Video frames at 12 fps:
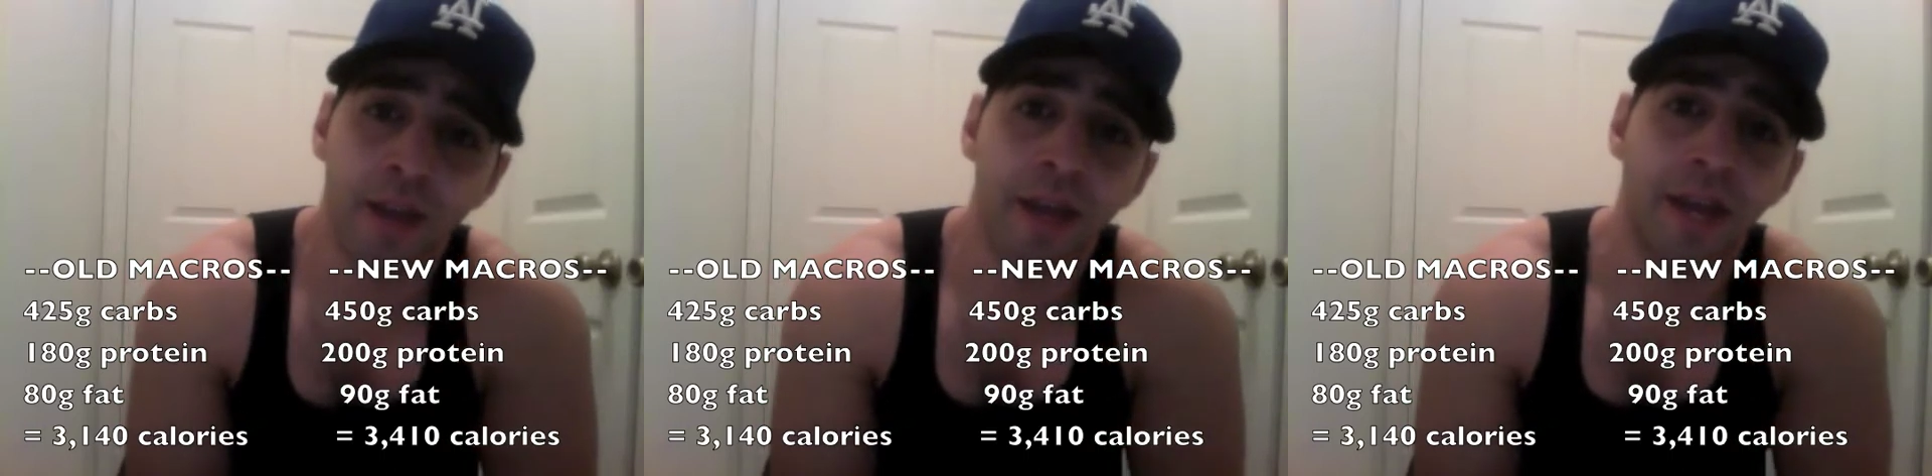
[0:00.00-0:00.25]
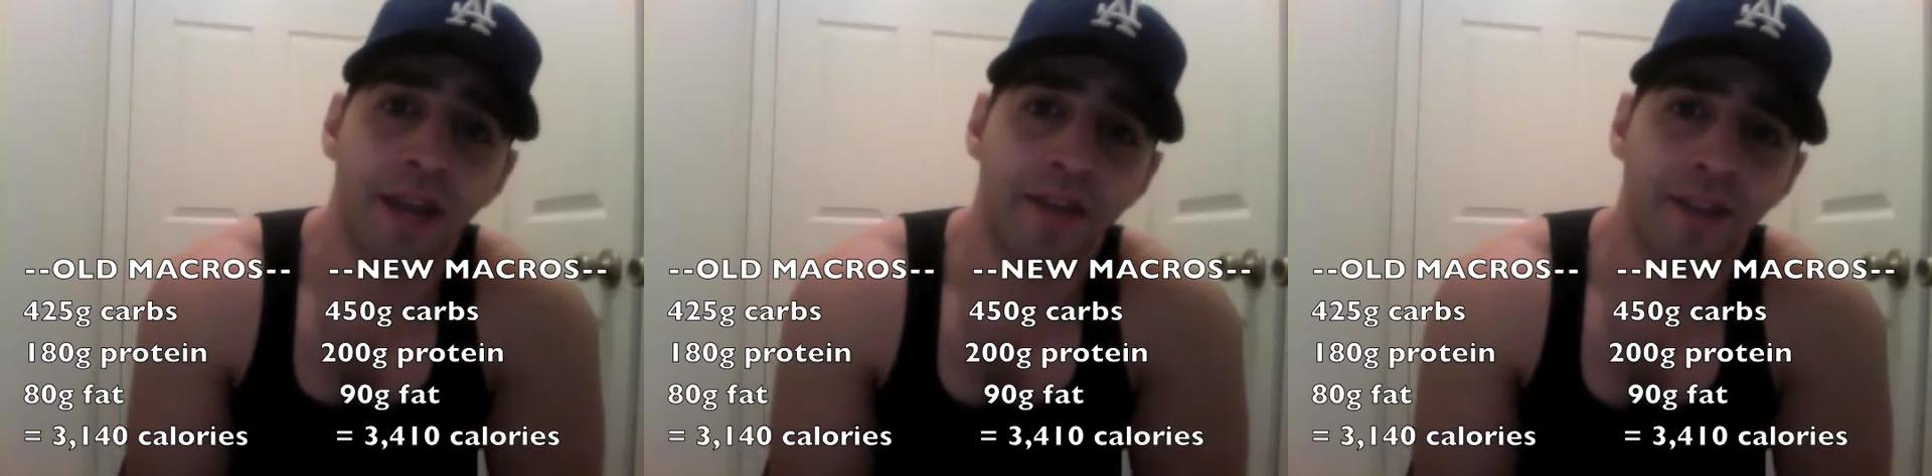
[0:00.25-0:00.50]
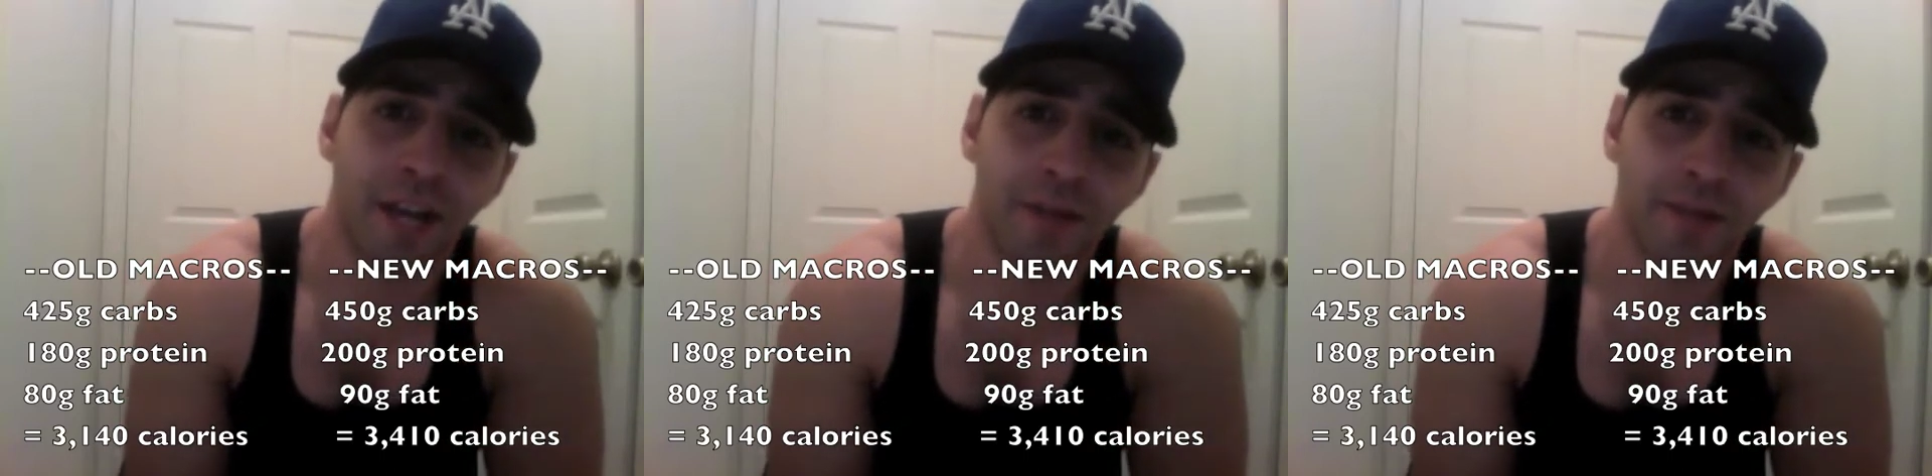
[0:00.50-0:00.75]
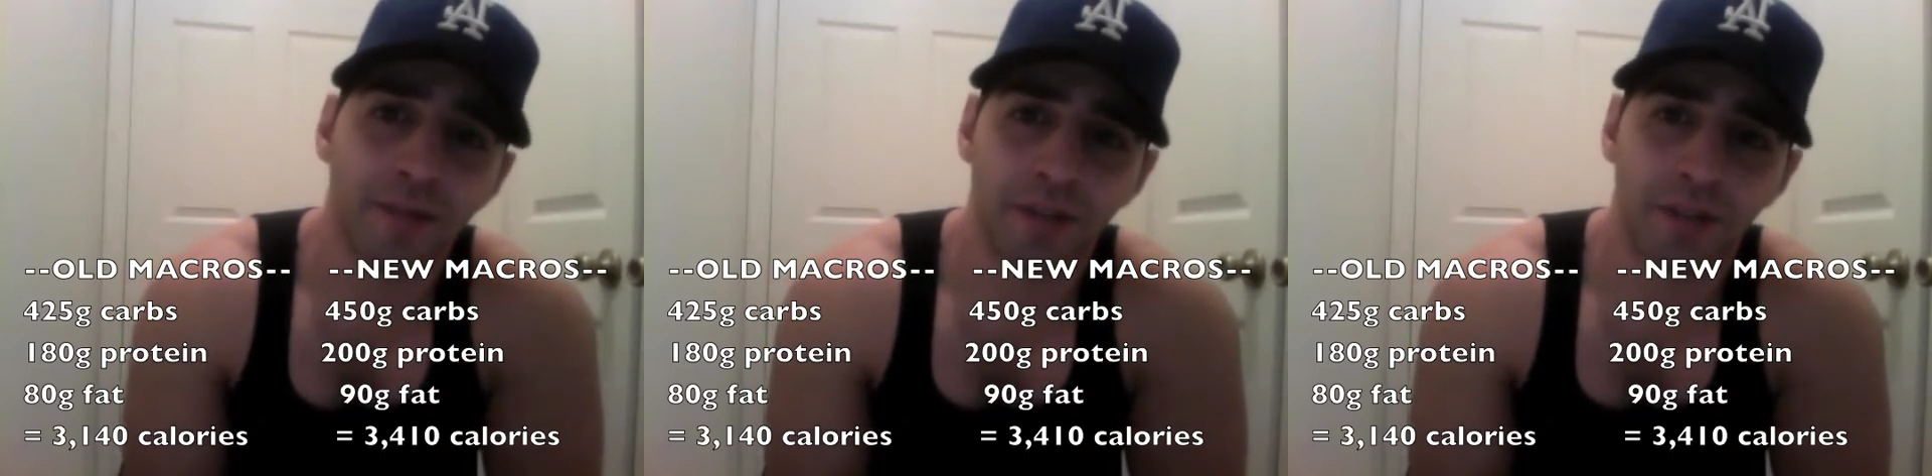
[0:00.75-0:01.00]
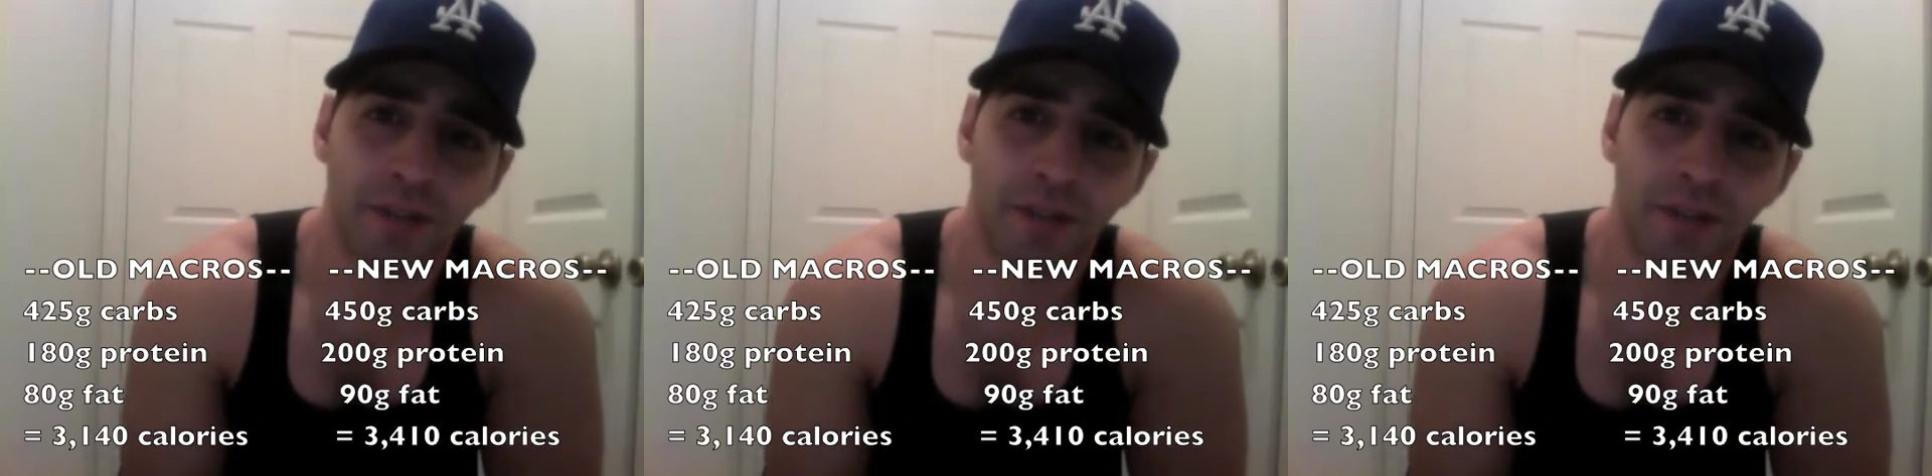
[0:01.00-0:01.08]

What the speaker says: and that comes out to